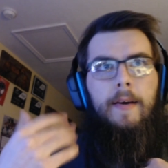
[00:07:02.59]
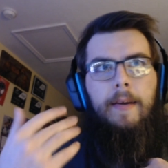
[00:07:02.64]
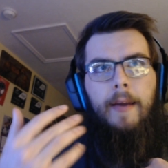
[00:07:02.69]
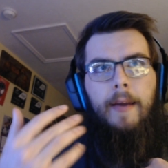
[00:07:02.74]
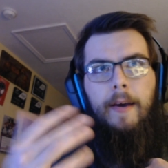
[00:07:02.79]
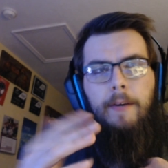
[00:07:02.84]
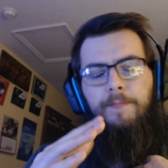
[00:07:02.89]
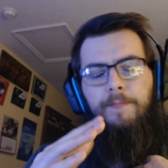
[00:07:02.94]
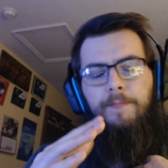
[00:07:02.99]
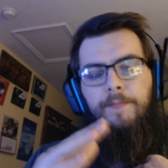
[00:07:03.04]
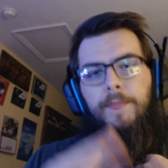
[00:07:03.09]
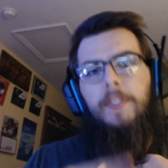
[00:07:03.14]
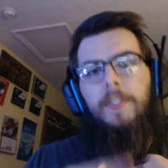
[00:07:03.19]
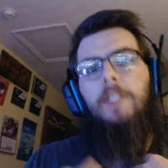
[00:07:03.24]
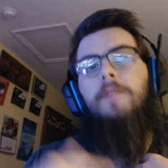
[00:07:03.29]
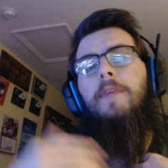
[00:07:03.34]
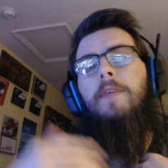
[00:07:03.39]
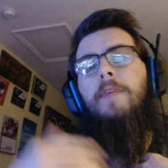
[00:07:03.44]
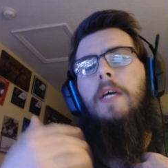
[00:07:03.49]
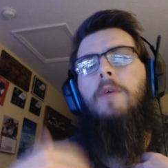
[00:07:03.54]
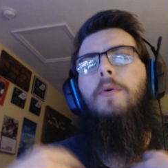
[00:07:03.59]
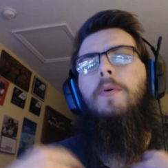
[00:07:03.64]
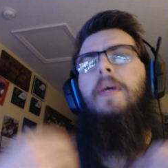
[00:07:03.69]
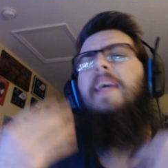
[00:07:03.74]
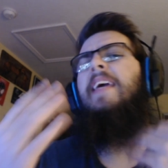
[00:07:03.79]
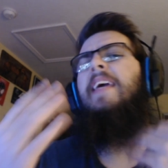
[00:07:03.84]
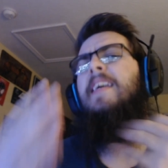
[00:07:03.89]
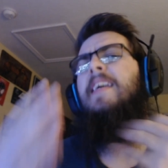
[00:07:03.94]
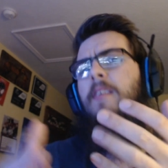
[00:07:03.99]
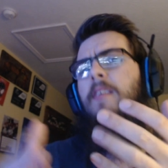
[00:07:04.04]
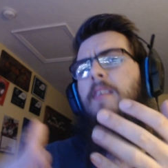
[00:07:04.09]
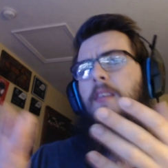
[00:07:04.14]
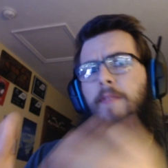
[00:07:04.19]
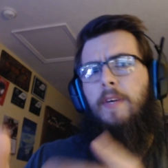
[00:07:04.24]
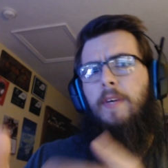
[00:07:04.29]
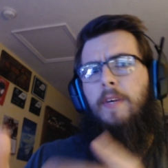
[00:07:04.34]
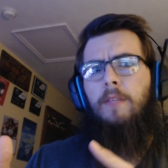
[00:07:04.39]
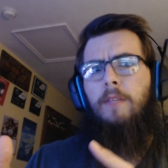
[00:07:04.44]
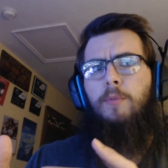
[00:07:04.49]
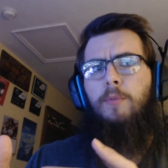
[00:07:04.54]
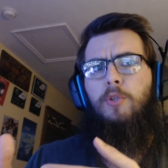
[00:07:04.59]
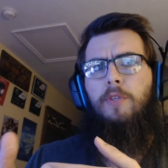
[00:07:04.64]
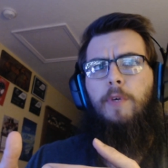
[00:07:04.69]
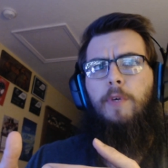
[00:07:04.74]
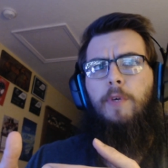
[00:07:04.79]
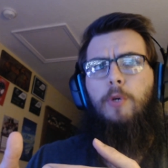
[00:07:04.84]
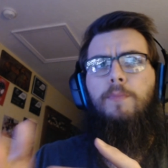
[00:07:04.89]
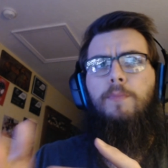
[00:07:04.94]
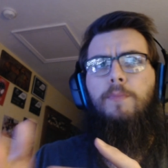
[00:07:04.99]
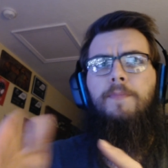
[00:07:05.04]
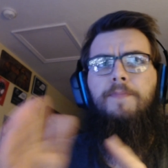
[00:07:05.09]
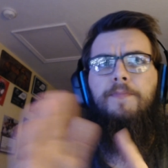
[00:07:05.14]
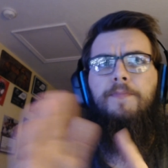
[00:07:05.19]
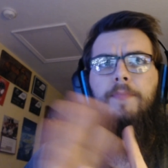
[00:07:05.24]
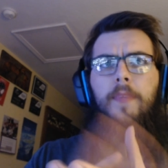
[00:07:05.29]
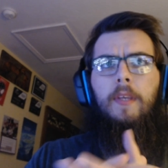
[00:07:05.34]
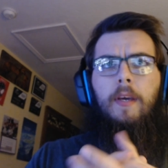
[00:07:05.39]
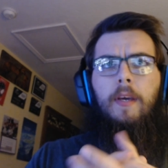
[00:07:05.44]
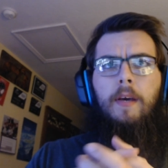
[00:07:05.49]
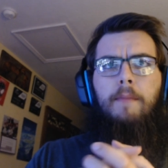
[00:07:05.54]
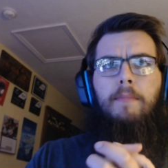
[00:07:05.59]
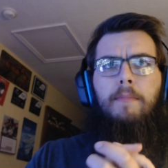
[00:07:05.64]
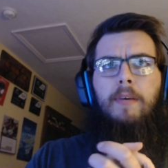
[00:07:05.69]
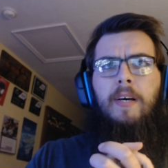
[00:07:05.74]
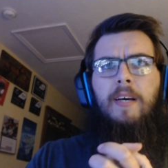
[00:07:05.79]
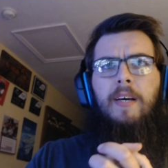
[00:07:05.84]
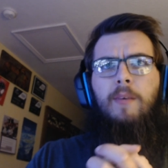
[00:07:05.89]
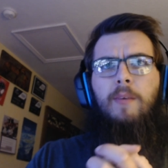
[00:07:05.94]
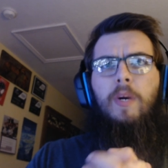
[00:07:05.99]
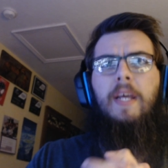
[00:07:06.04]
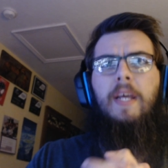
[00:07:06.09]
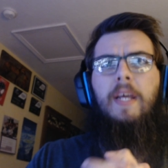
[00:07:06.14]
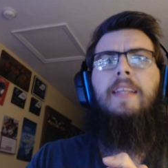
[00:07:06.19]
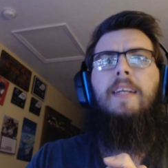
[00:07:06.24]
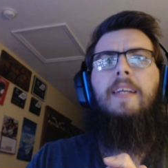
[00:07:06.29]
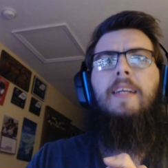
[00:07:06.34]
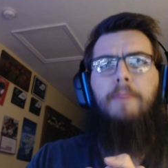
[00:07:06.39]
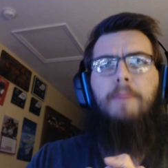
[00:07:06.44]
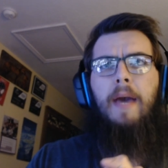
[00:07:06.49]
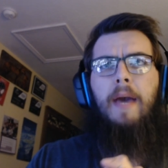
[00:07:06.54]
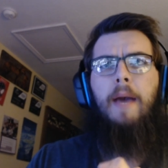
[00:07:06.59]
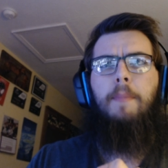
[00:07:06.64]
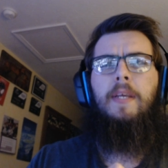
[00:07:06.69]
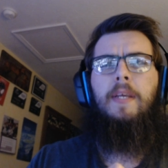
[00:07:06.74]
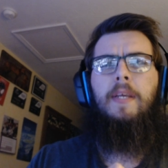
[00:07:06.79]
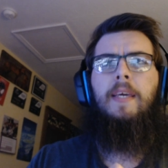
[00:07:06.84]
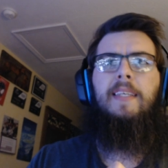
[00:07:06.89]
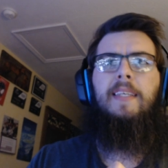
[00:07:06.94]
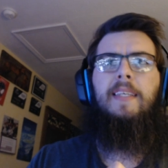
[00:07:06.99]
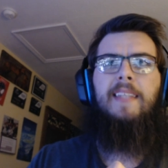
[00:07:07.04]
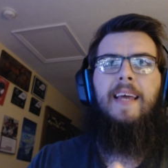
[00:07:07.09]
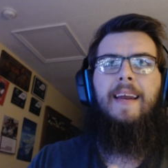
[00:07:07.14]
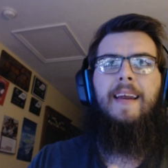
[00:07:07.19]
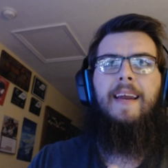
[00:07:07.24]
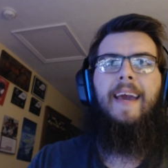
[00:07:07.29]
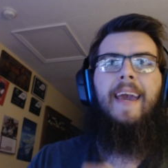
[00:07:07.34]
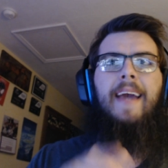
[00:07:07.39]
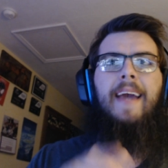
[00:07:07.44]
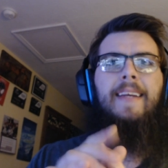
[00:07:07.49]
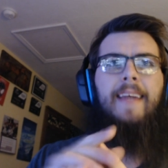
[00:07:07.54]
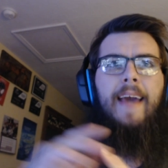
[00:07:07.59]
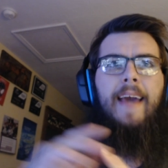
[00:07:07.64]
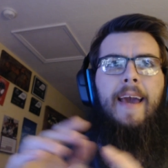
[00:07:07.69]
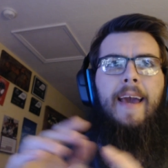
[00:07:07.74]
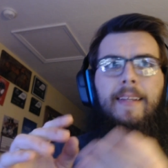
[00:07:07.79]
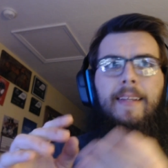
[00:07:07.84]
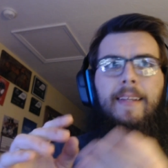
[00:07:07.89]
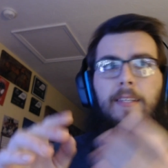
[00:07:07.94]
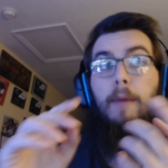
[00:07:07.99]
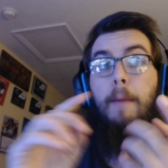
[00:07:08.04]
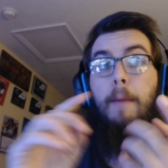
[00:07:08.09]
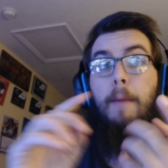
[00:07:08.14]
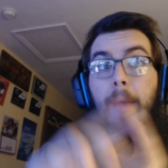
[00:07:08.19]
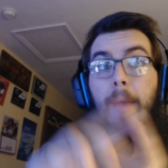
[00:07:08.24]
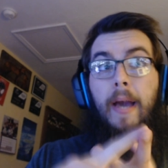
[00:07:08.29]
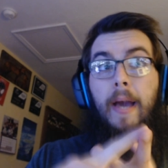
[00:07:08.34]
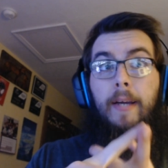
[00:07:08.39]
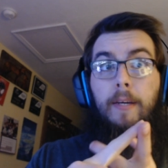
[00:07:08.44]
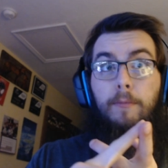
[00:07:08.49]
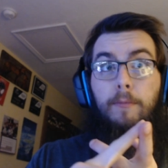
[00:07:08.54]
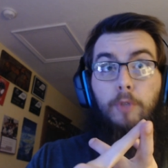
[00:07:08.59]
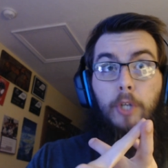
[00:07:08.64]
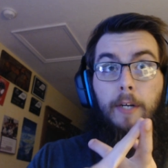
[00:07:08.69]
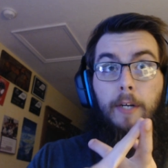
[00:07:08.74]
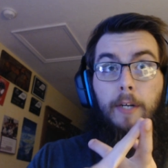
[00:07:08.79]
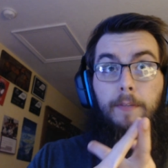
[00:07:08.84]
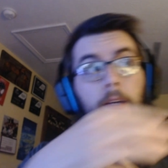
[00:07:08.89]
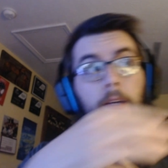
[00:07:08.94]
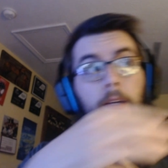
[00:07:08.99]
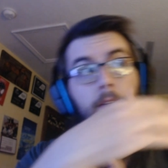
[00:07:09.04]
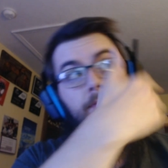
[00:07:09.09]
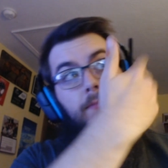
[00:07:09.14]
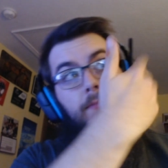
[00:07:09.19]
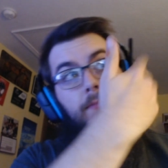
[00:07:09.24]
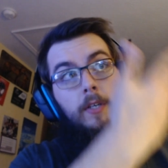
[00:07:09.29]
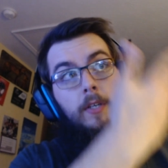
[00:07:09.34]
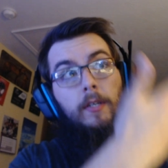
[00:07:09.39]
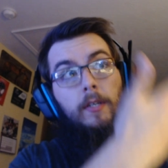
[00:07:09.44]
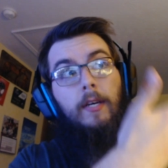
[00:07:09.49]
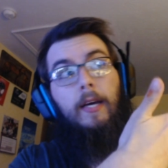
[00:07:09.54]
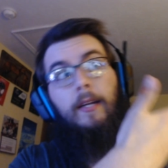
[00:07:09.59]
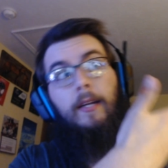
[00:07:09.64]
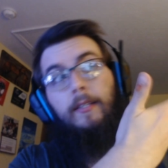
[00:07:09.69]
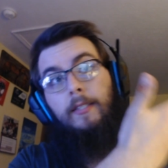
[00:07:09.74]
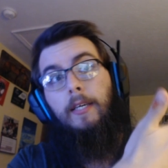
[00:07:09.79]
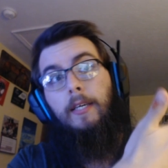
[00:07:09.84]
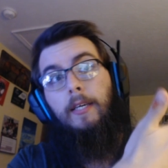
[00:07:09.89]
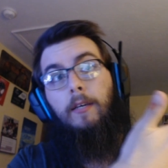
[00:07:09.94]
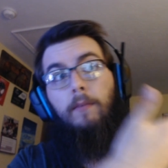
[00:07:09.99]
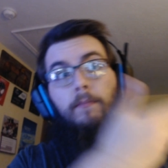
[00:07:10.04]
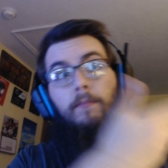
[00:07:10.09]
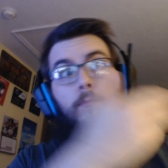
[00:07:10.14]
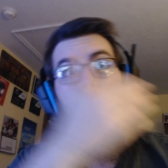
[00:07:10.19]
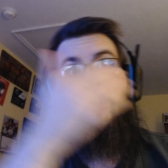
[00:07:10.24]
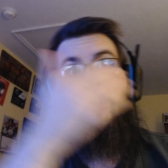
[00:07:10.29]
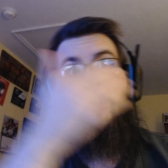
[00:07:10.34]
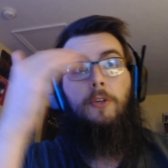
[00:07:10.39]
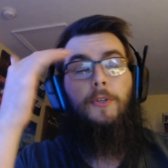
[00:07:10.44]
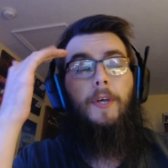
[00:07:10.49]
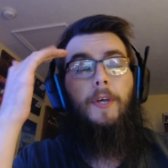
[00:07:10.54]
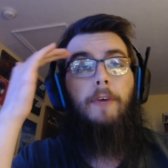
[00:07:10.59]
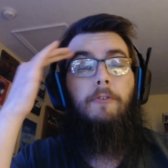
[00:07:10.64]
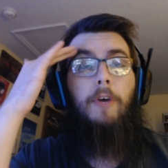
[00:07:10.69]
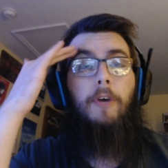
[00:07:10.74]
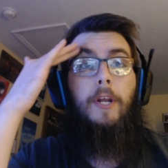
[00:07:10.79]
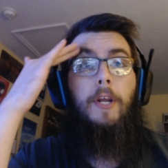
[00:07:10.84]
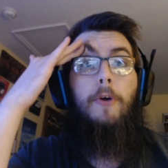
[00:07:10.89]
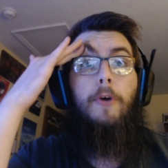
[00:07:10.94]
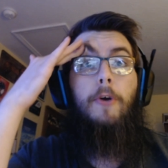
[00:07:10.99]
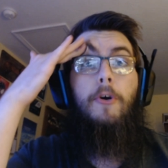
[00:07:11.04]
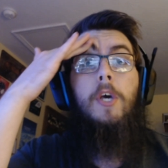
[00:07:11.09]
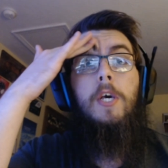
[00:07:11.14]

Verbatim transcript: Now, this video is available to view but what ended up happening is that I had to add it to my backup channel. You can kind of see what it looks like right here.